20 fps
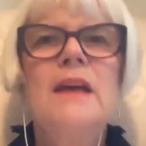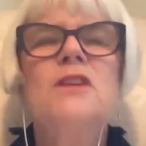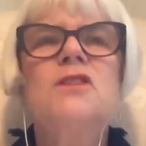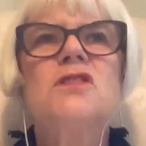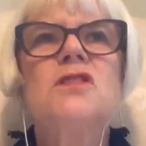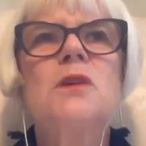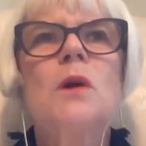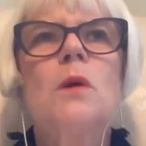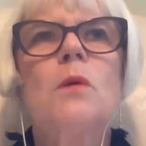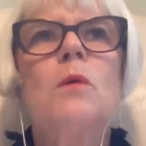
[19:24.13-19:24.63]

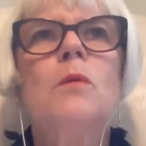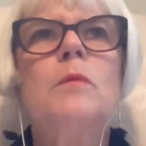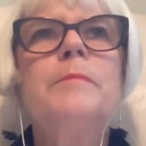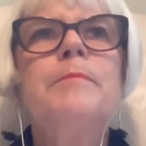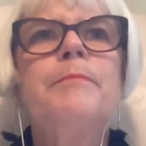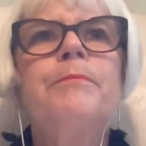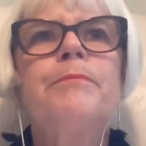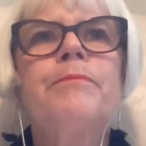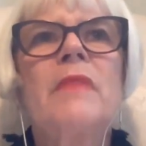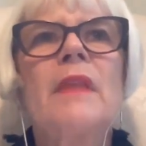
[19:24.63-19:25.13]
So
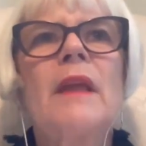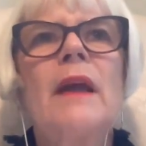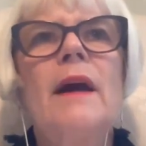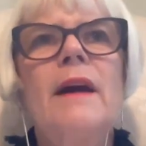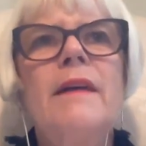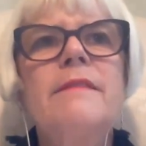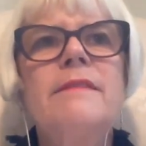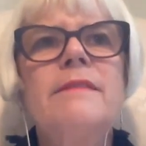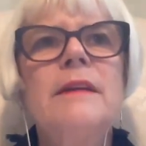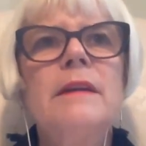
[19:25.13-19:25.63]

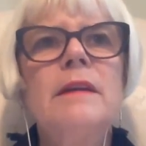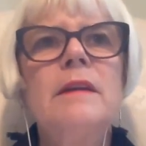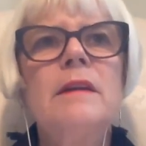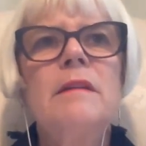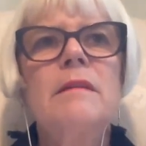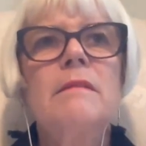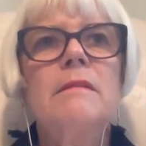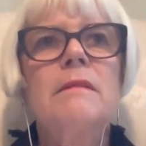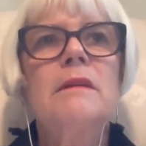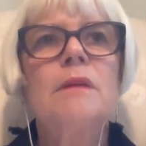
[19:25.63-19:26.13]
I
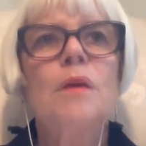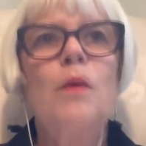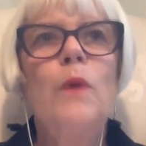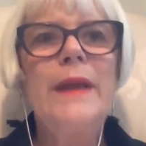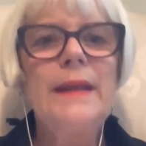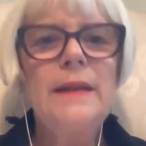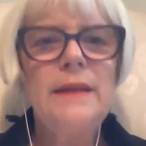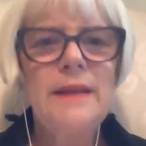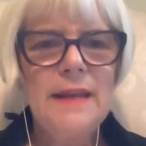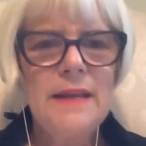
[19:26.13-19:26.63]
think
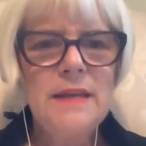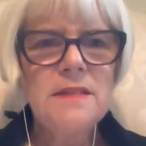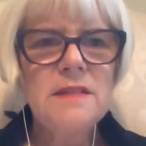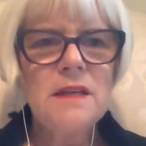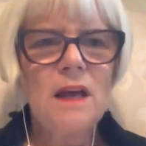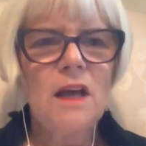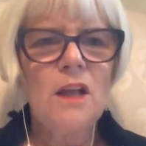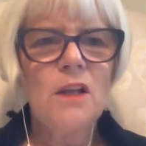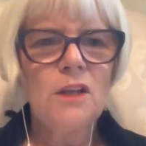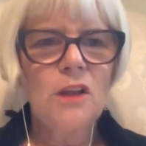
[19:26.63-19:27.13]
we
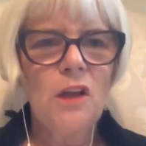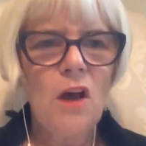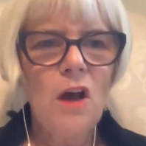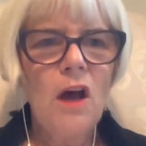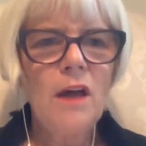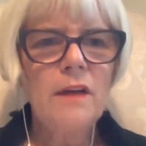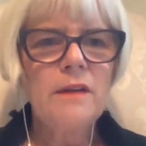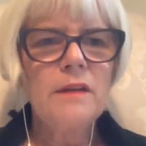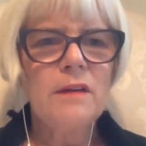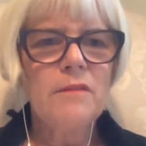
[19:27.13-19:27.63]
need a
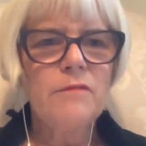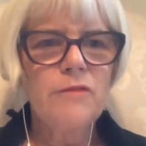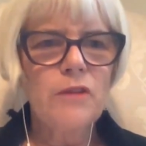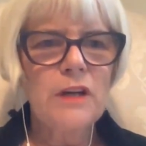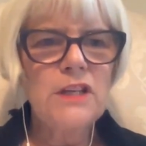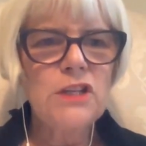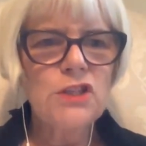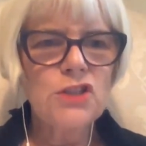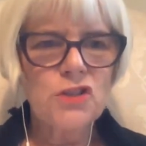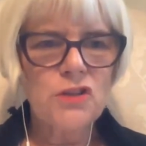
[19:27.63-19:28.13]
lot of
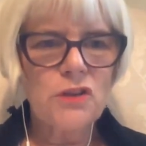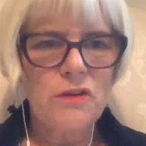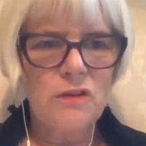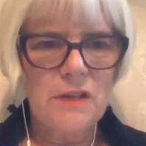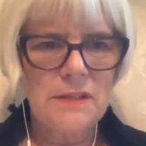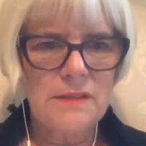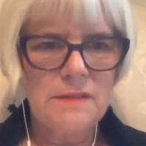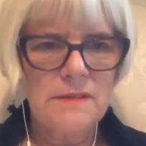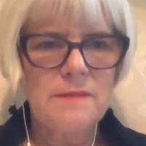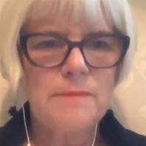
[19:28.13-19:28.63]

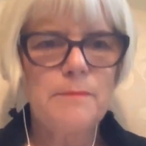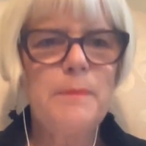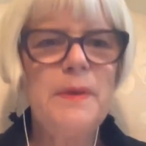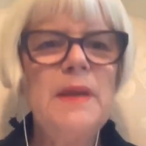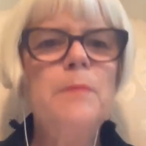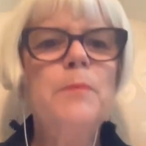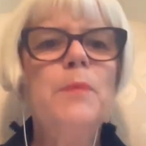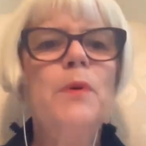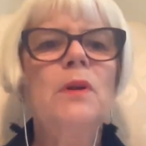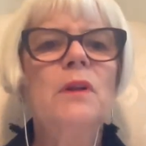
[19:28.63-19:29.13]
reassurance.
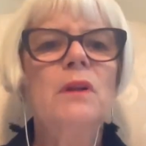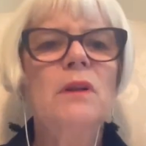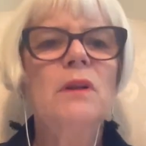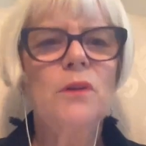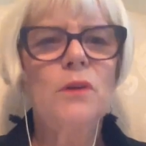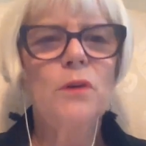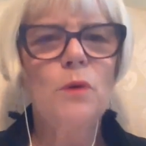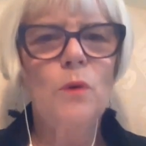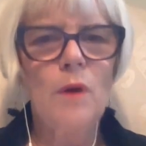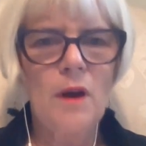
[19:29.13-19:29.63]

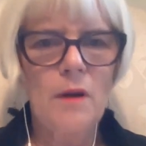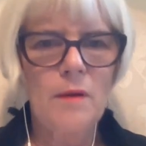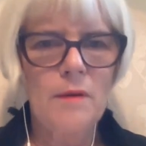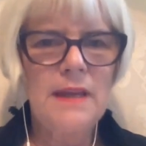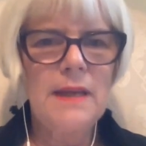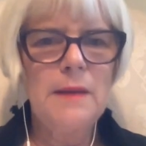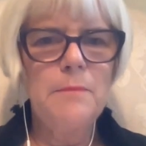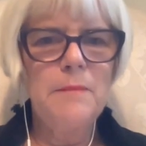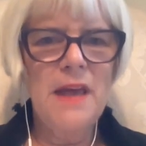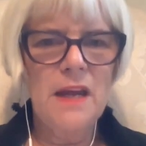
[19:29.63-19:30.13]
People who are
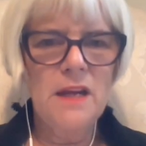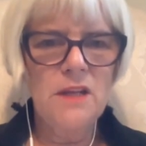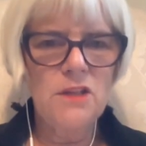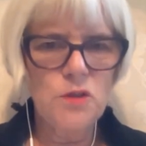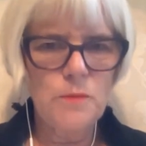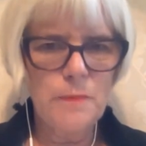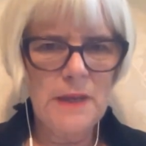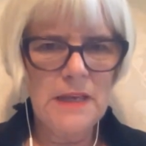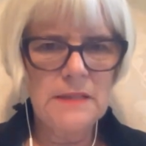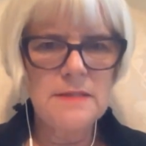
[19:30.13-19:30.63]
in
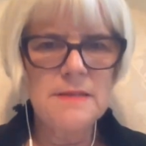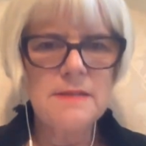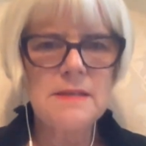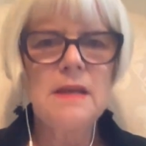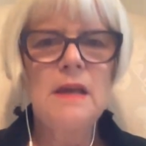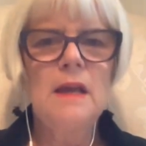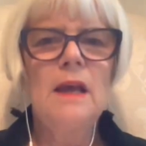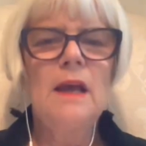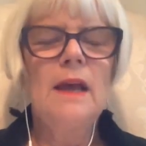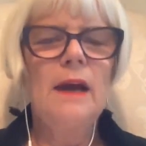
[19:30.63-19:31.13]
management
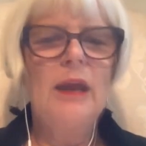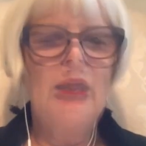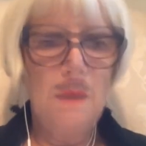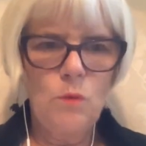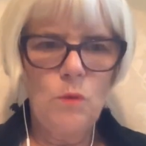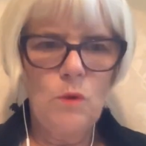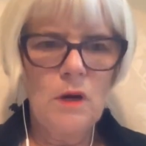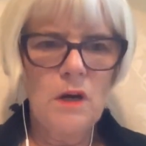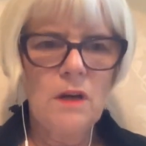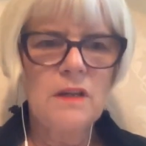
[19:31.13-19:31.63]

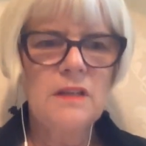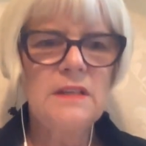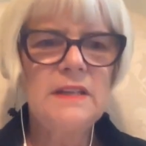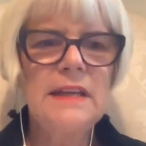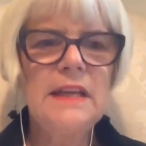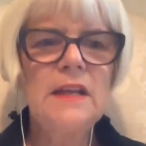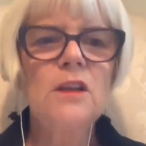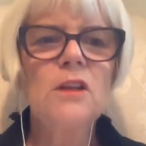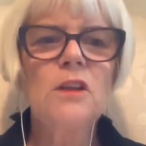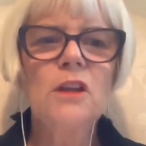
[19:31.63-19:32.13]
at work
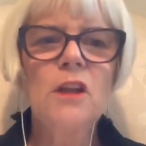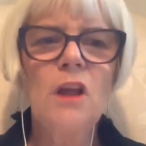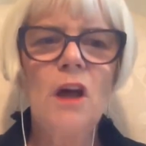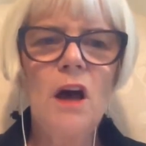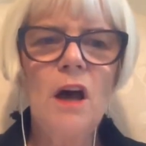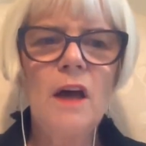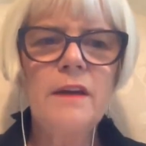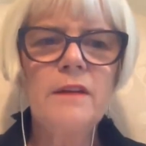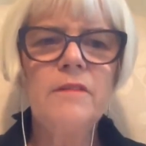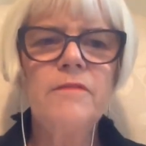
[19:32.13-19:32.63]
need a
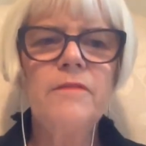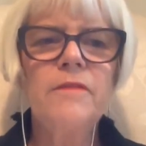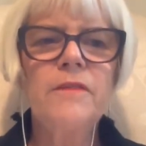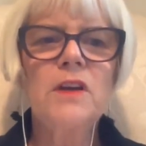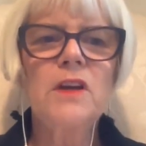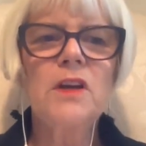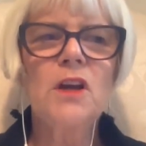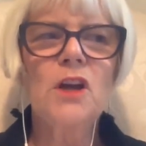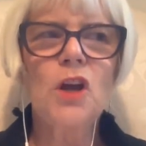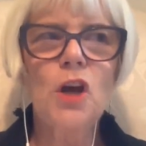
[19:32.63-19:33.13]
lot of
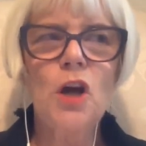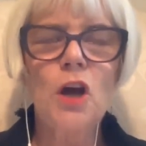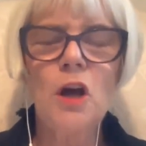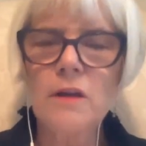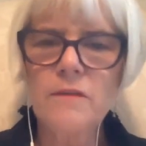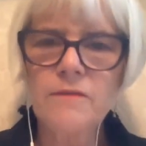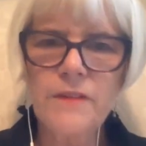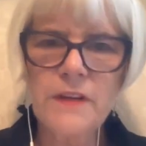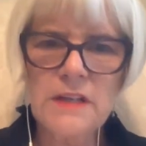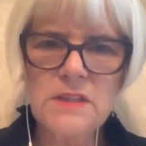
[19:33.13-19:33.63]

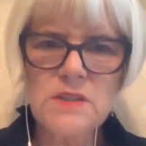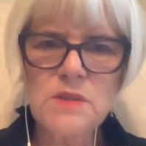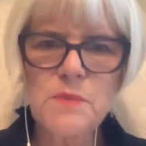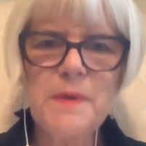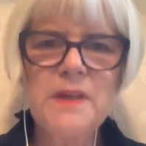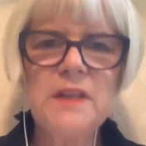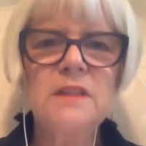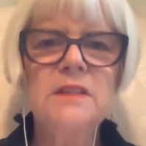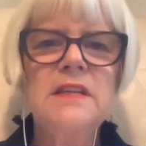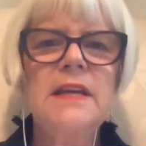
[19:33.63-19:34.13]
confidence
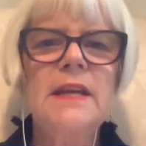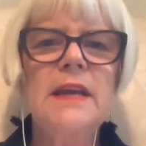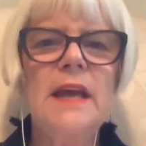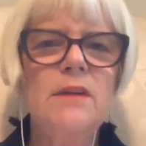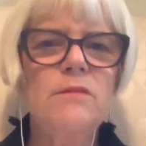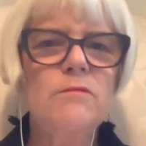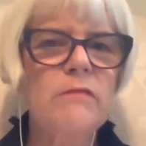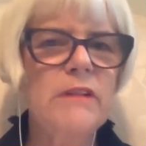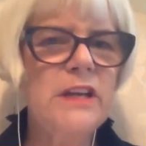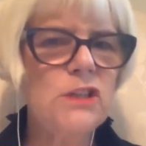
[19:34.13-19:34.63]
building
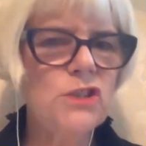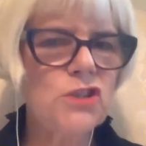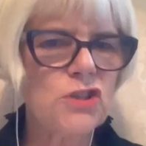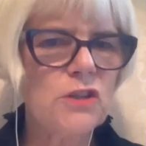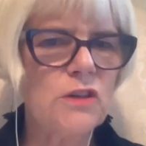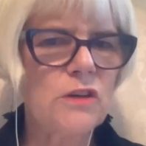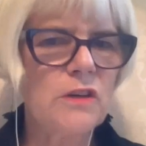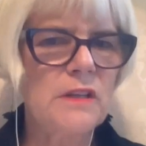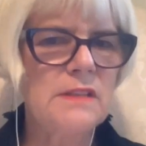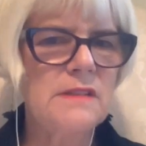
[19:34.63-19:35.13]
and
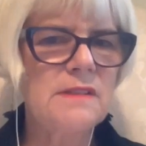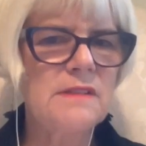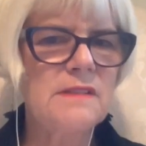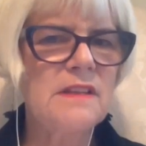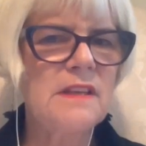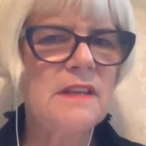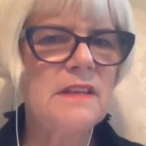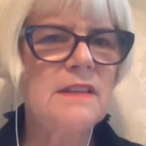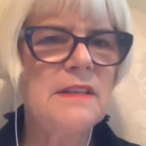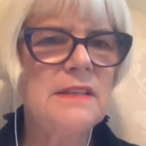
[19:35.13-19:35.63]

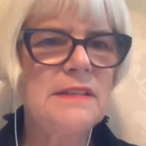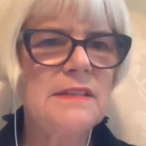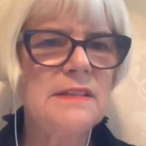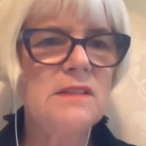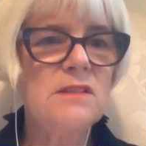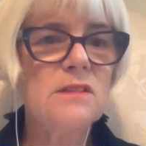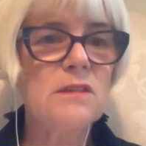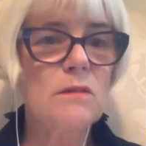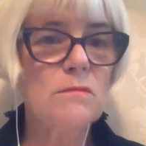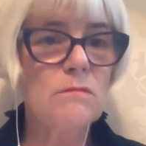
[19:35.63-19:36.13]
reassurance that
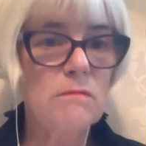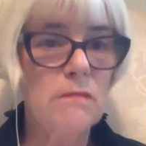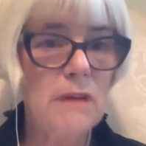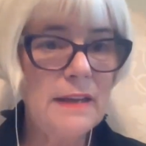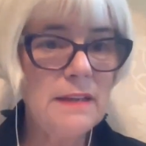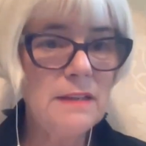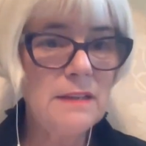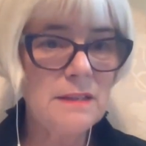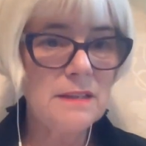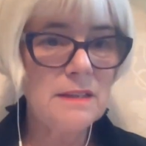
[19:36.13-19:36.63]
this is the
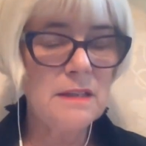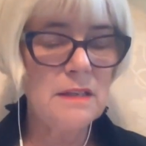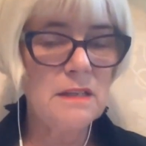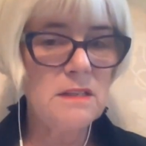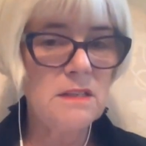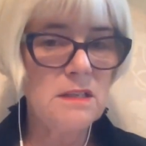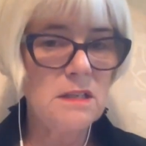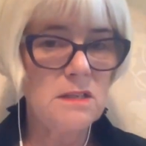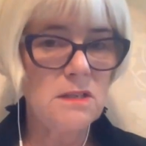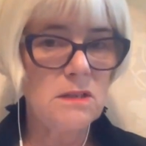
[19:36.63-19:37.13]
right
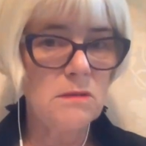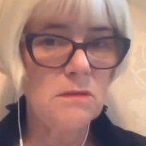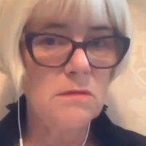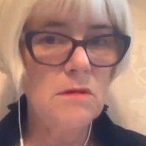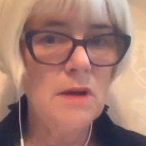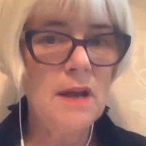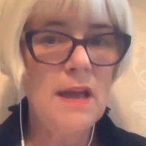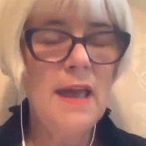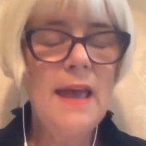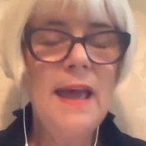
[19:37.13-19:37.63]
thing to
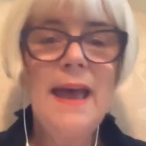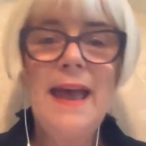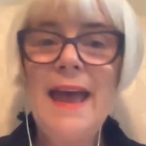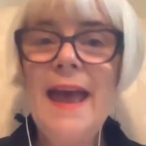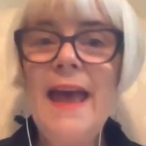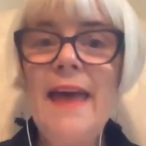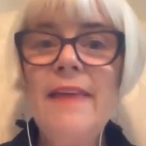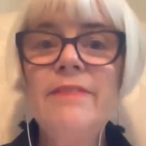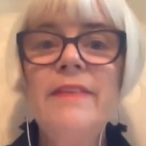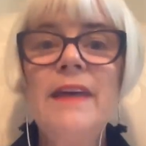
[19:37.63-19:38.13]
do,
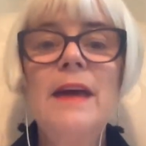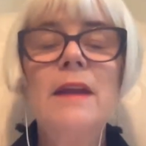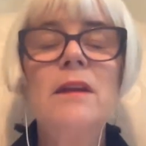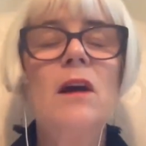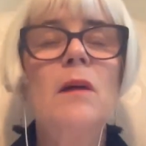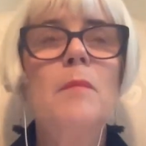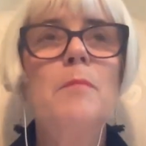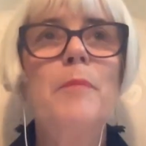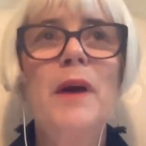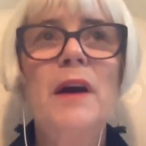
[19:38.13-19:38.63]
and
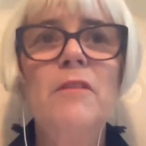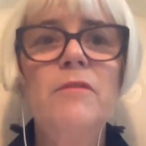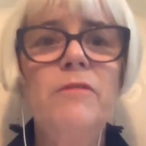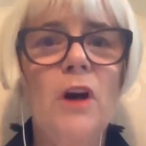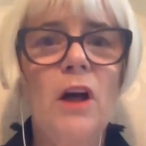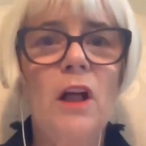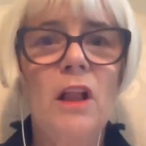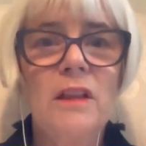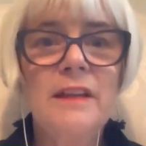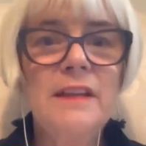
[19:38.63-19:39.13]
that
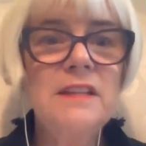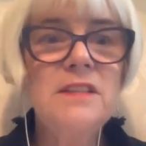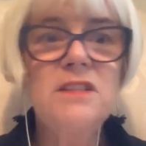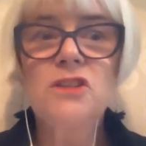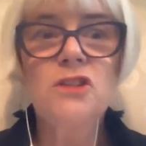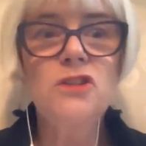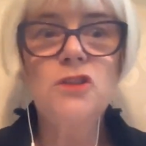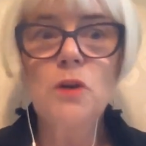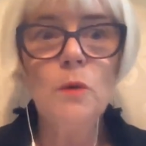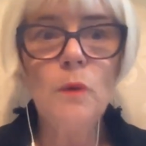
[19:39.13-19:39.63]
above all,
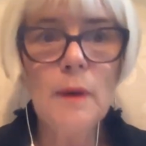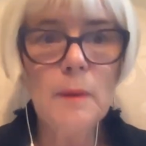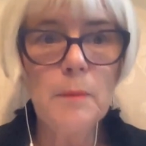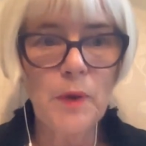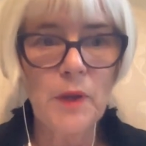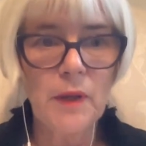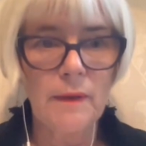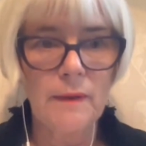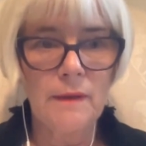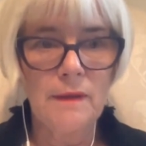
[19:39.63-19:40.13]
it's
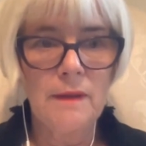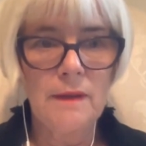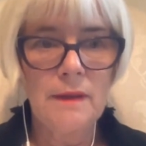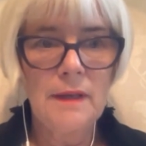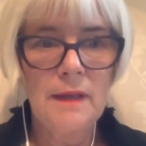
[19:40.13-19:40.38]
doable.